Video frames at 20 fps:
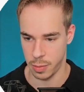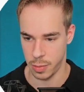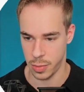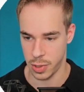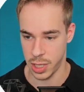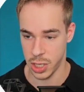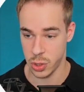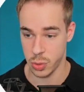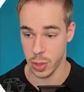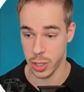
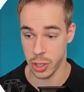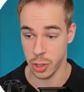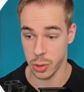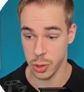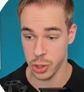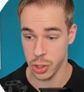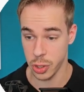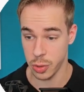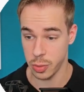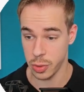This one
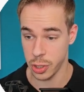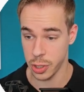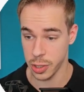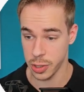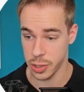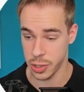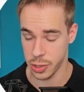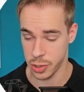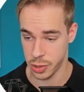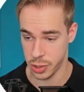also
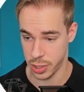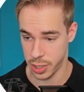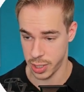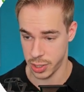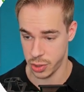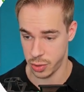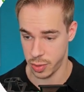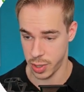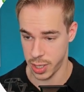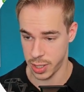worked, so
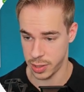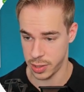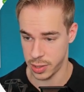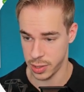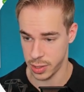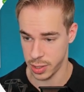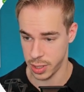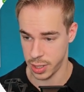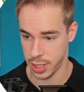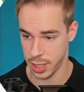that's
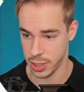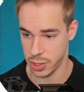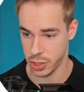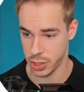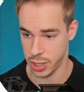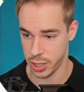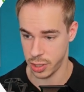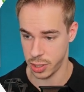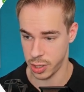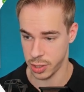great. It
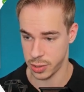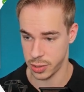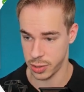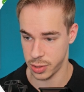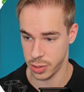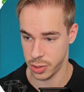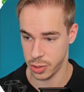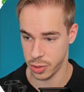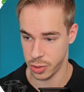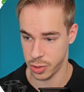actually got
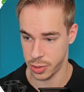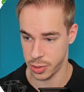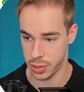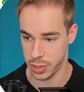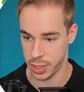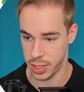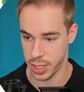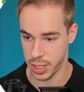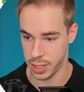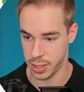the
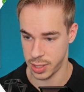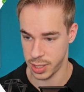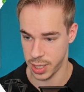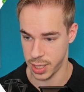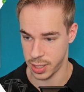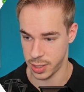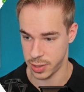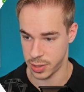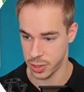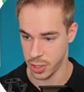current date
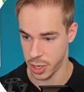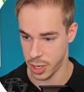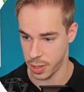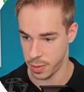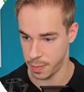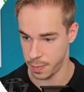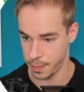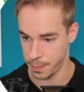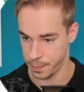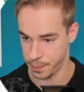and
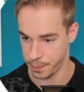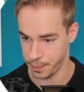time.